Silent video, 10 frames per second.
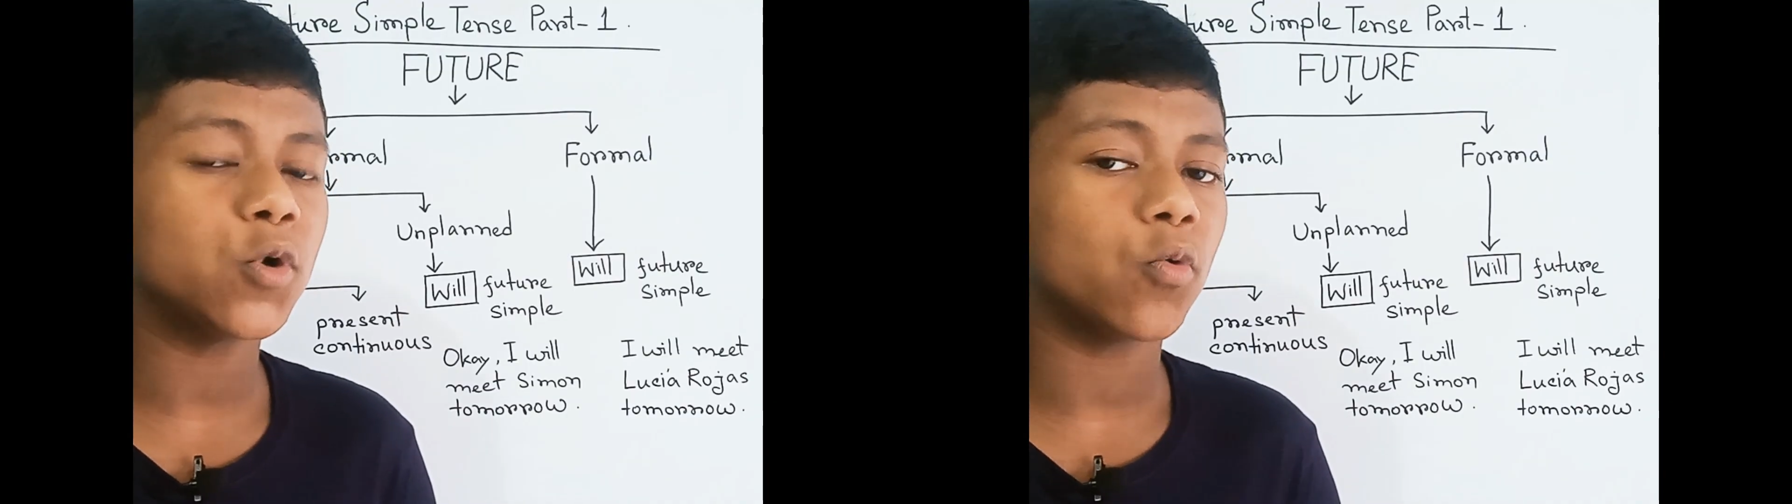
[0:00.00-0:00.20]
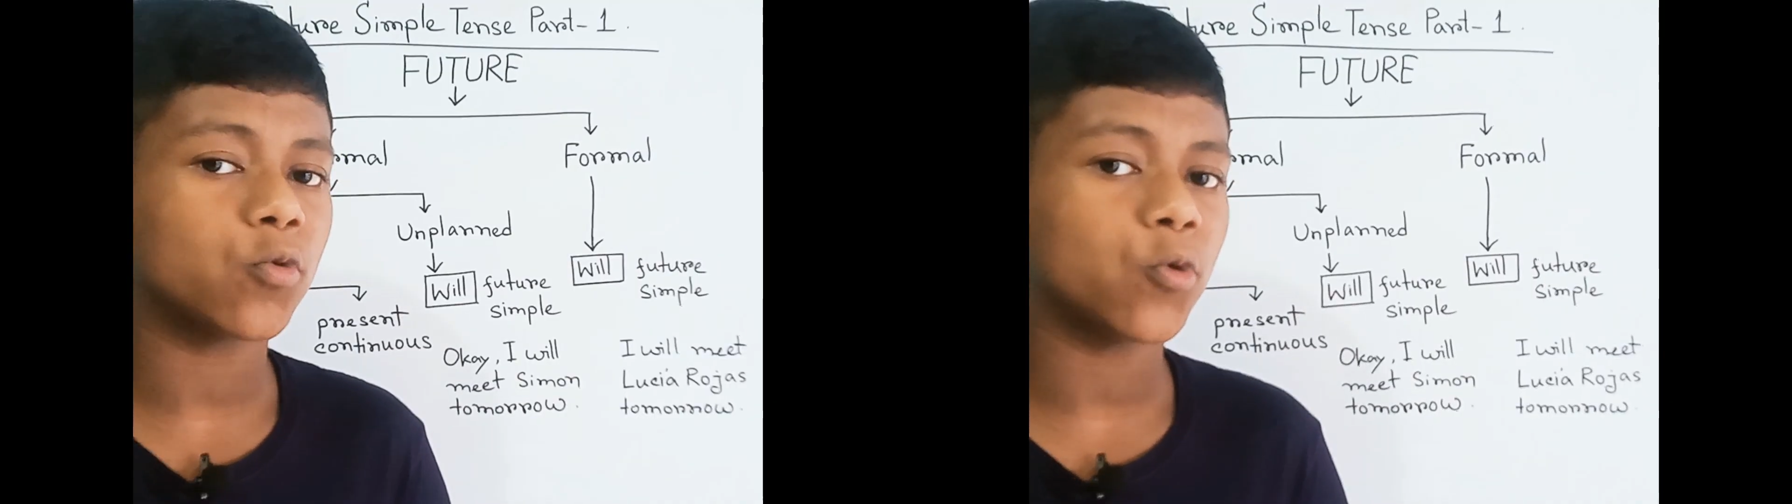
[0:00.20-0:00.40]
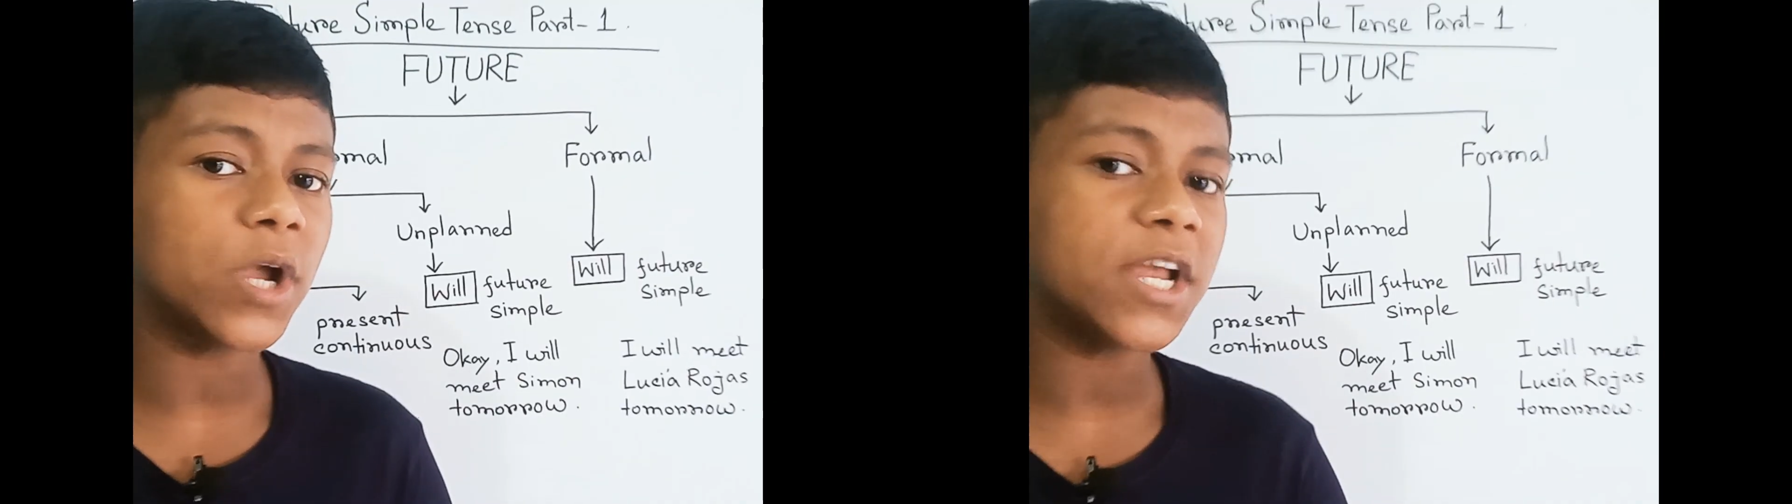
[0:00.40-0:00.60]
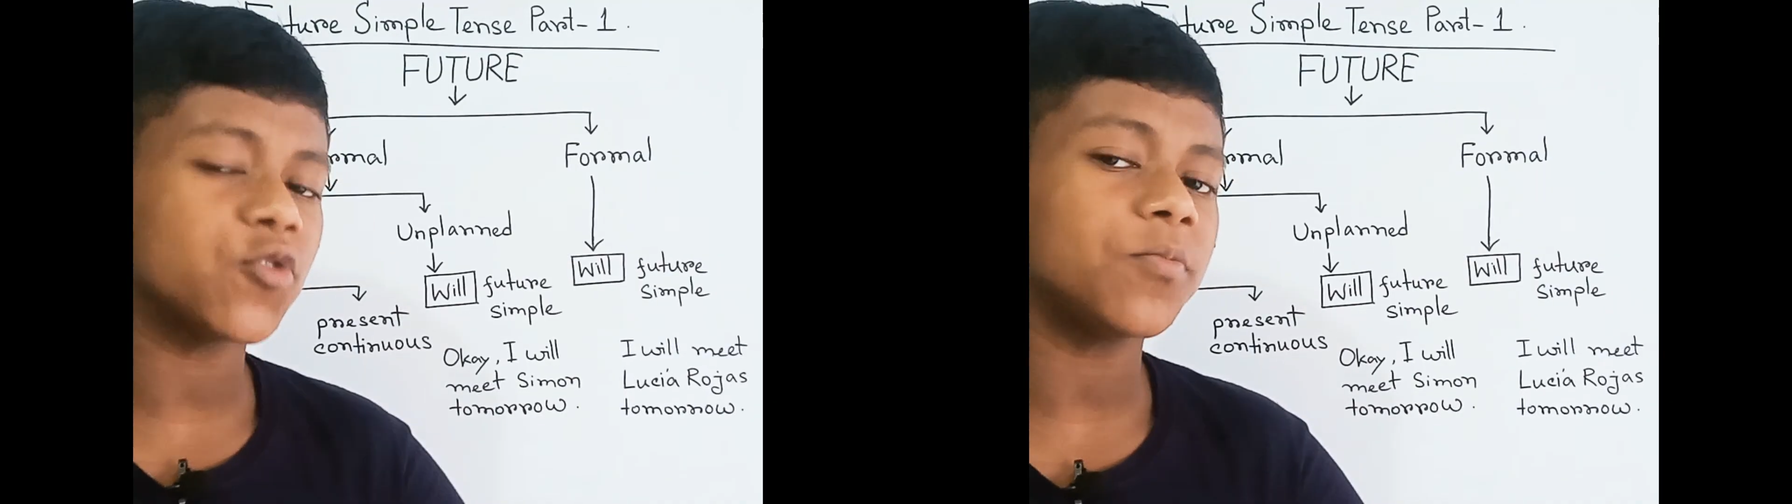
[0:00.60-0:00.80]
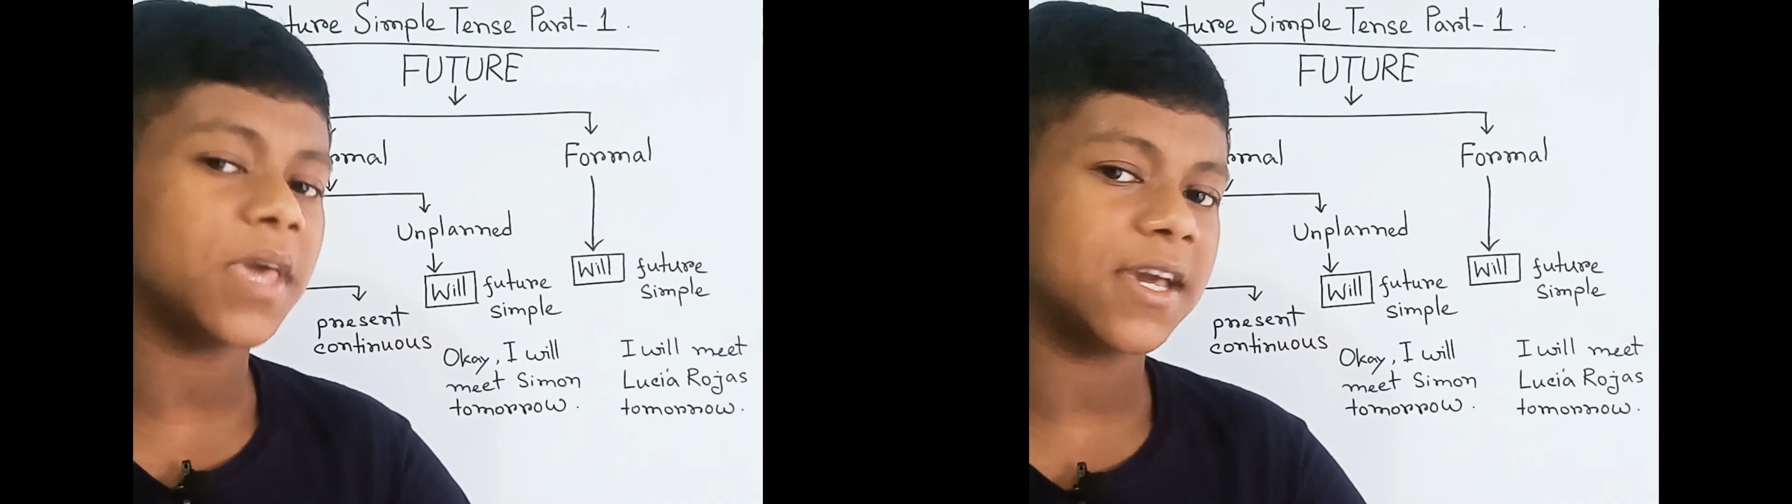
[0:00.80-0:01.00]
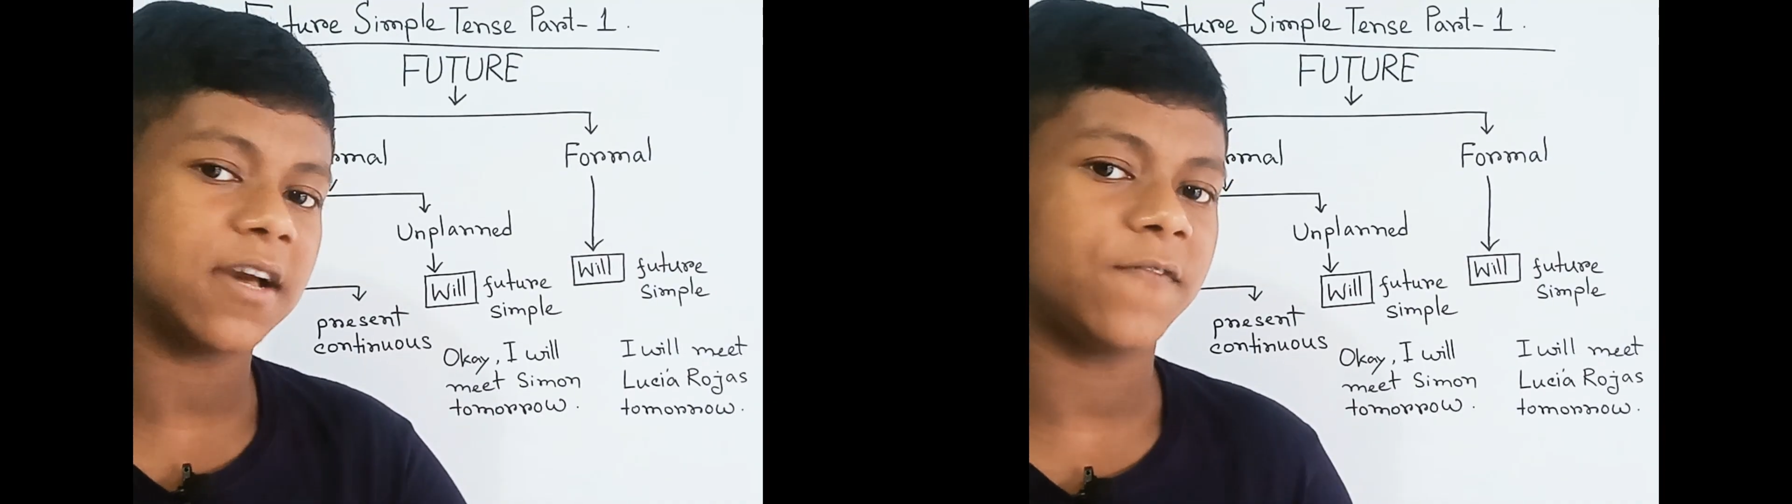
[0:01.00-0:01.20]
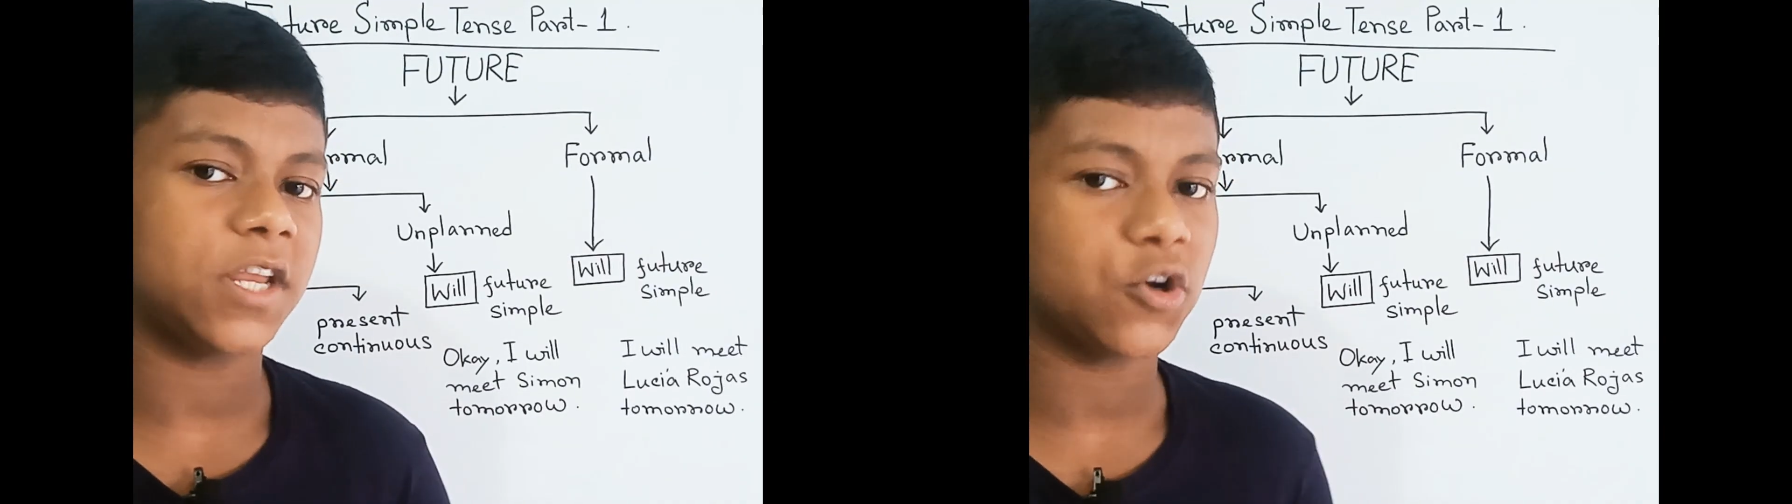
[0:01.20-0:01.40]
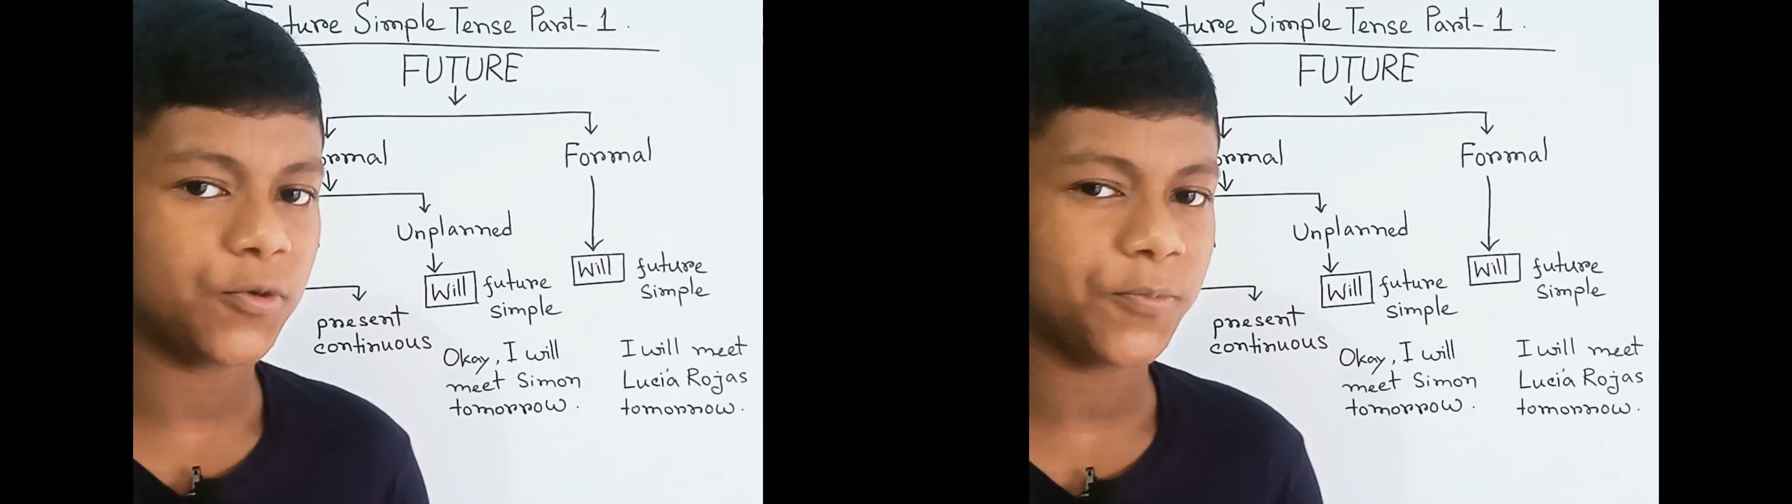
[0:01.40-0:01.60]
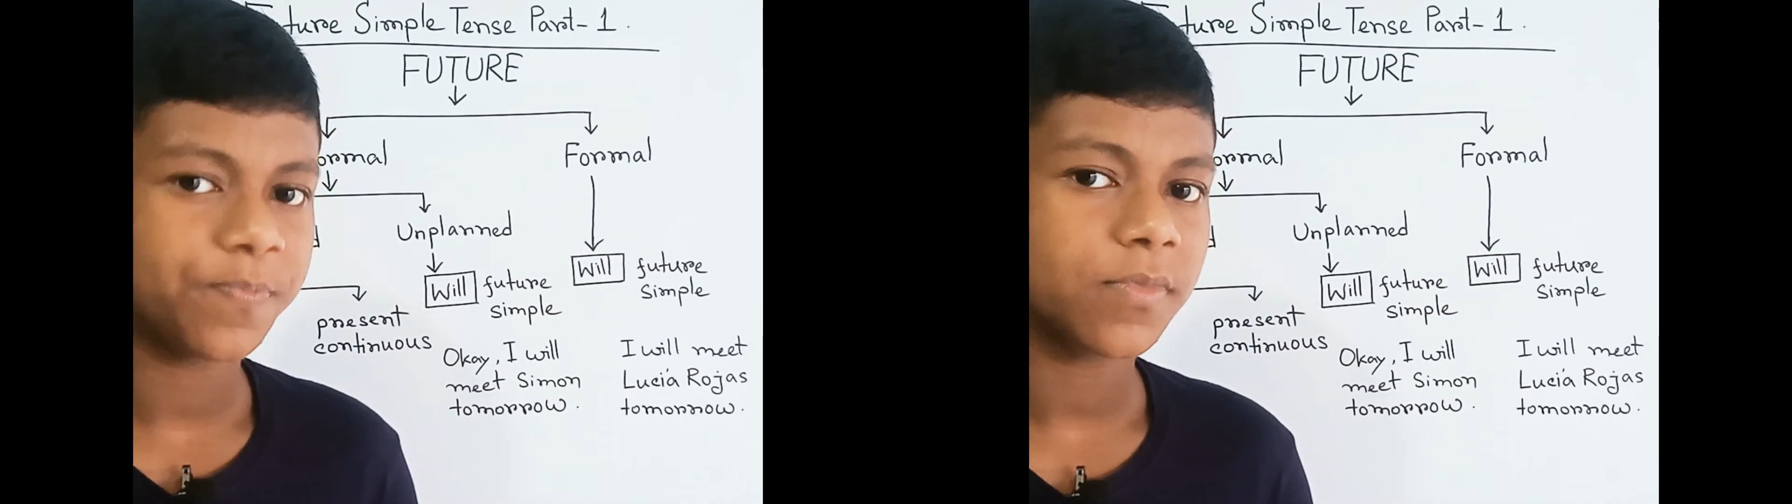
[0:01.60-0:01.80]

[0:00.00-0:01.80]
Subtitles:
going to make a video.